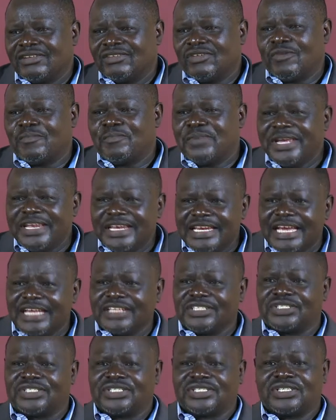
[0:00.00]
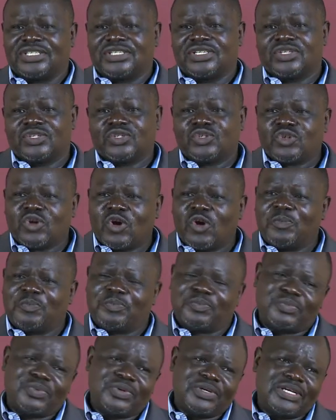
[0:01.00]
Obedience,
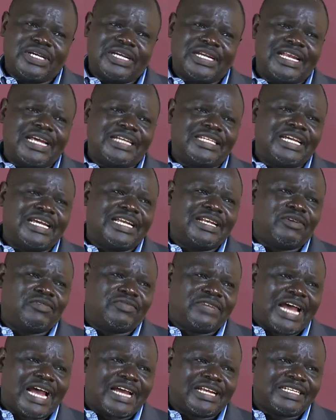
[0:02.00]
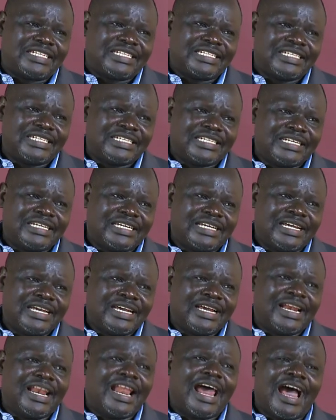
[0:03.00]
top in the agenda of that.
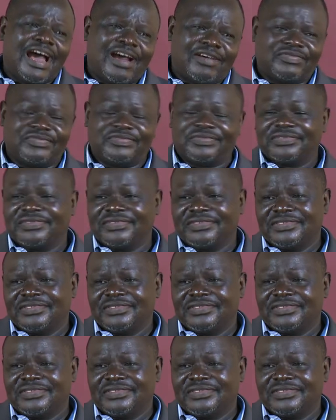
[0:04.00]
Love.